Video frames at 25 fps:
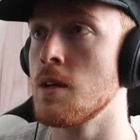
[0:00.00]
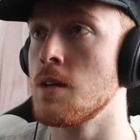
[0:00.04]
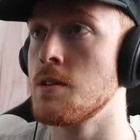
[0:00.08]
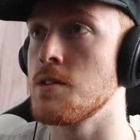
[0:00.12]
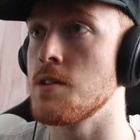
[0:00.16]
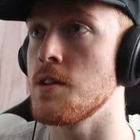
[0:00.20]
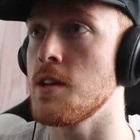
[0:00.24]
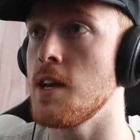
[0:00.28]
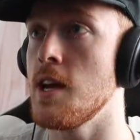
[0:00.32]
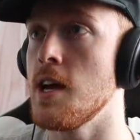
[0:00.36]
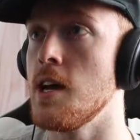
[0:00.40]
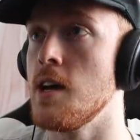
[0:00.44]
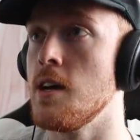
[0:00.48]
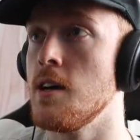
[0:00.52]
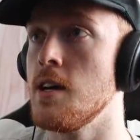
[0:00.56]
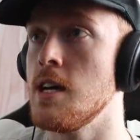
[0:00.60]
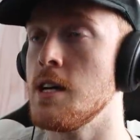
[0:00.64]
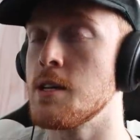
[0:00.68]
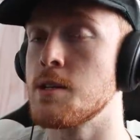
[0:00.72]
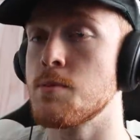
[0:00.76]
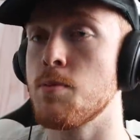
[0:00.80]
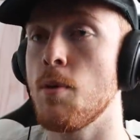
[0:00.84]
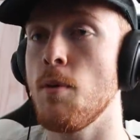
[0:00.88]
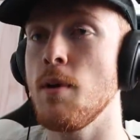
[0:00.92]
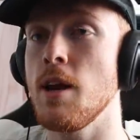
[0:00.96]
So yeah,
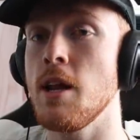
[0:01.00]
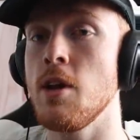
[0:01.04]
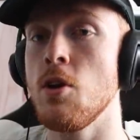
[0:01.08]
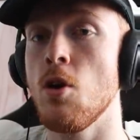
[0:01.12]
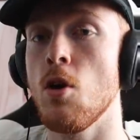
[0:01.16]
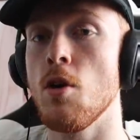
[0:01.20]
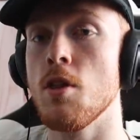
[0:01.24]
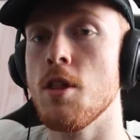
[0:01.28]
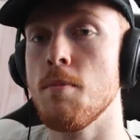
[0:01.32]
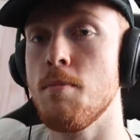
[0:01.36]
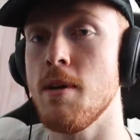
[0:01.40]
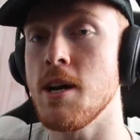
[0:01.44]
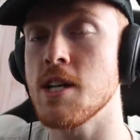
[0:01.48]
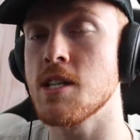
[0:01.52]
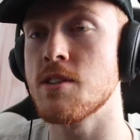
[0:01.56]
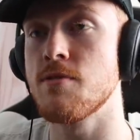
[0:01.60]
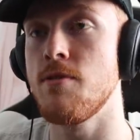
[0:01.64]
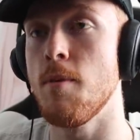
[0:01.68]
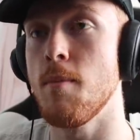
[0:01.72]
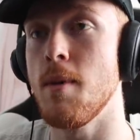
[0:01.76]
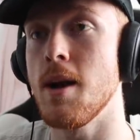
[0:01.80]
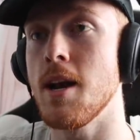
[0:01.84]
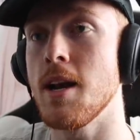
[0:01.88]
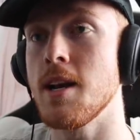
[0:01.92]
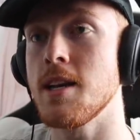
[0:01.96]
it's probably not the best
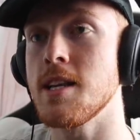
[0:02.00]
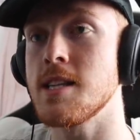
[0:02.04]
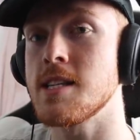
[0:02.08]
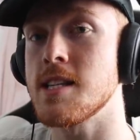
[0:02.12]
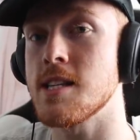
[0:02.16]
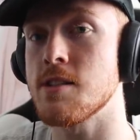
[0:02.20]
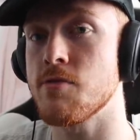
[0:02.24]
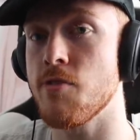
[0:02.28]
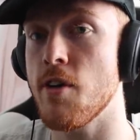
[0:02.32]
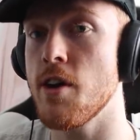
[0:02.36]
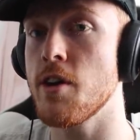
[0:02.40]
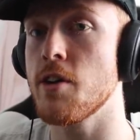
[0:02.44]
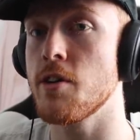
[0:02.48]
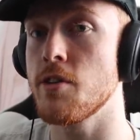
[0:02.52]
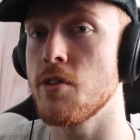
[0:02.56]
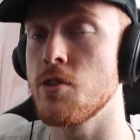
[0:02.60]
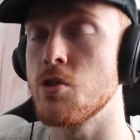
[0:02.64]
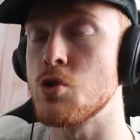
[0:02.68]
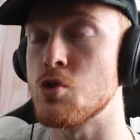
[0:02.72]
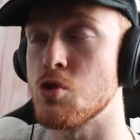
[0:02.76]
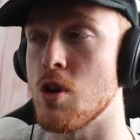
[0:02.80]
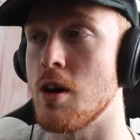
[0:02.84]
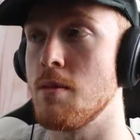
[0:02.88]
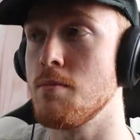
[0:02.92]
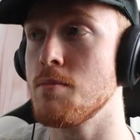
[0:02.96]
for melodies. It's very good
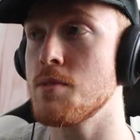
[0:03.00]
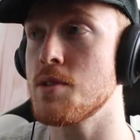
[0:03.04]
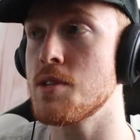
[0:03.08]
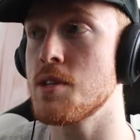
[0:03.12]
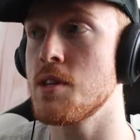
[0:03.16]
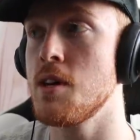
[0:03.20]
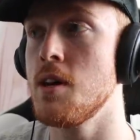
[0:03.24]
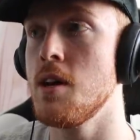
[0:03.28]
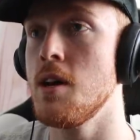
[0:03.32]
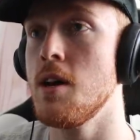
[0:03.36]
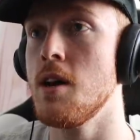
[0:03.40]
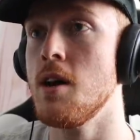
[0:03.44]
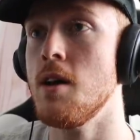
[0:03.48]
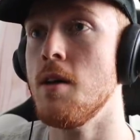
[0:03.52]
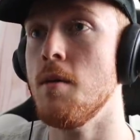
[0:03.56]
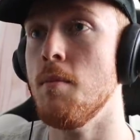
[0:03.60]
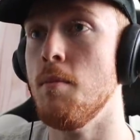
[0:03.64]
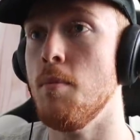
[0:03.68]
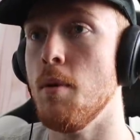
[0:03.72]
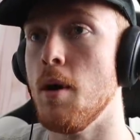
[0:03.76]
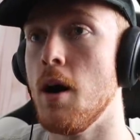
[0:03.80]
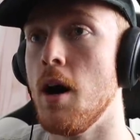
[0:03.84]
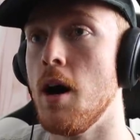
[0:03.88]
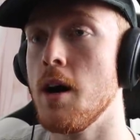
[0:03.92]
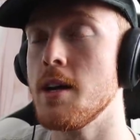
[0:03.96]
on drums,
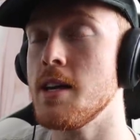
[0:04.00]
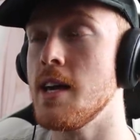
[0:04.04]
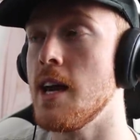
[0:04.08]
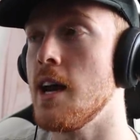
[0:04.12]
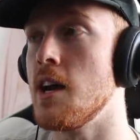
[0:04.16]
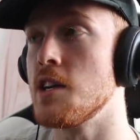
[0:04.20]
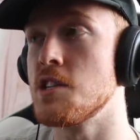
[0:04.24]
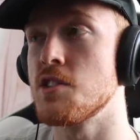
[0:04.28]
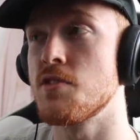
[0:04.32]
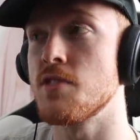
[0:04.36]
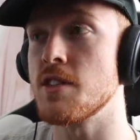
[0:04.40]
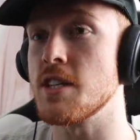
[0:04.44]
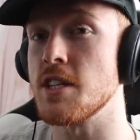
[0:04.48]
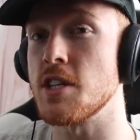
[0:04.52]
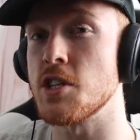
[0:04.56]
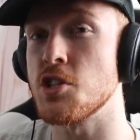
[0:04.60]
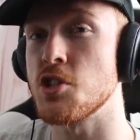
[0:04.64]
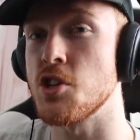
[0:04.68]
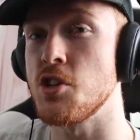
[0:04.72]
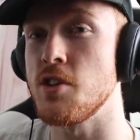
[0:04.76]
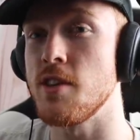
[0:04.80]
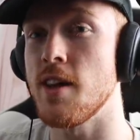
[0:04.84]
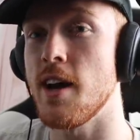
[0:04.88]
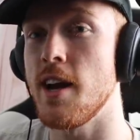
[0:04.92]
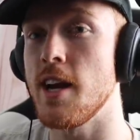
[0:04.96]
but yeah, I just figured I'd
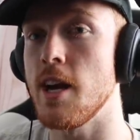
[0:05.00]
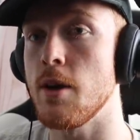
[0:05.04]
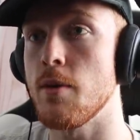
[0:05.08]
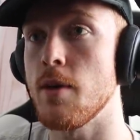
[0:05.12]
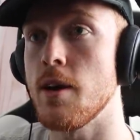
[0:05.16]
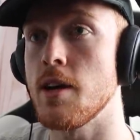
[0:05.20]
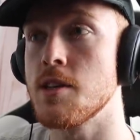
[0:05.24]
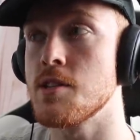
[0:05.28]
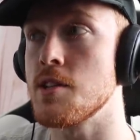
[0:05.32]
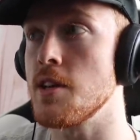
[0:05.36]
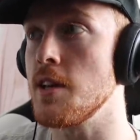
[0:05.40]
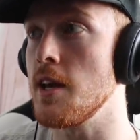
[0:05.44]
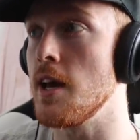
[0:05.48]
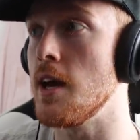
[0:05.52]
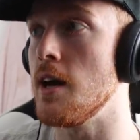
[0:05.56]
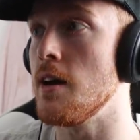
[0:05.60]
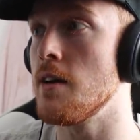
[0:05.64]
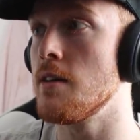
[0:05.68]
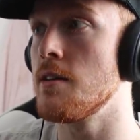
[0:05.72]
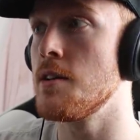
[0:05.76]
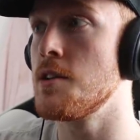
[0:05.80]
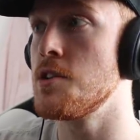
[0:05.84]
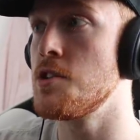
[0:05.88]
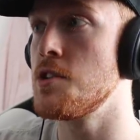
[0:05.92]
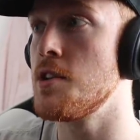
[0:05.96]
show you that anyway. So yeah,
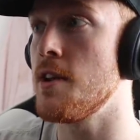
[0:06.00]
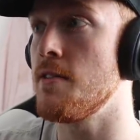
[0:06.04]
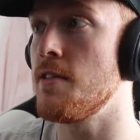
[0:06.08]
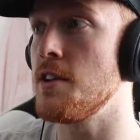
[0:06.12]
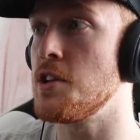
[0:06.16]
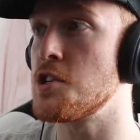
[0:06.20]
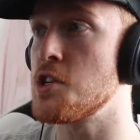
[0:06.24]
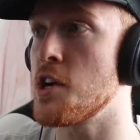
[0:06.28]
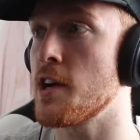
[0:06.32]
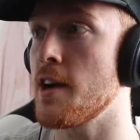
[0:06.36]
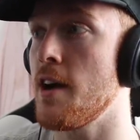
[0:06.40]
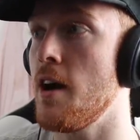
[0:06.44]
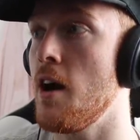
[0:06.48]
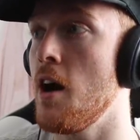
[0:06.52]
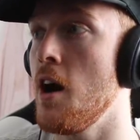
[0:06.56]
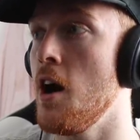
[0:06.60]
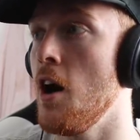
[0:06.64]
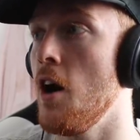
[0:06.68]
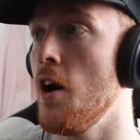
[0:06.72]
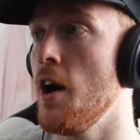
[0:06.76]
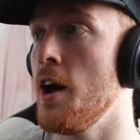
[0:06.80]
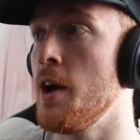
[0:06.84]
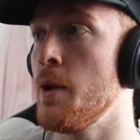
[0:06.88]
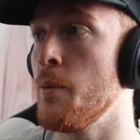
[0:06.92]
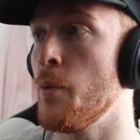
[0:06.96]
definitely check out
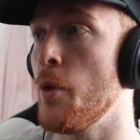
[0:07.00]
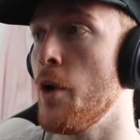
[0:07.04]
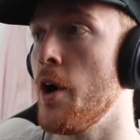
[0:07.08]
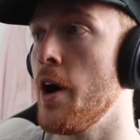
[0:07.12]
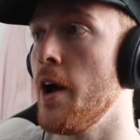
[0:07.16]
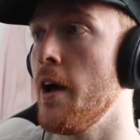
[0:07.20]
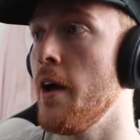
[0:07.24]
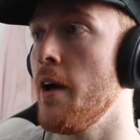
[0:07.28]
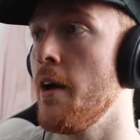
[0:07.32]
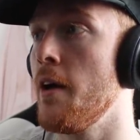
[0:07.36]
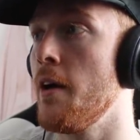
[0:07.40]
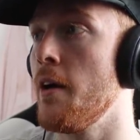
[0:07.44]
iHeartNY.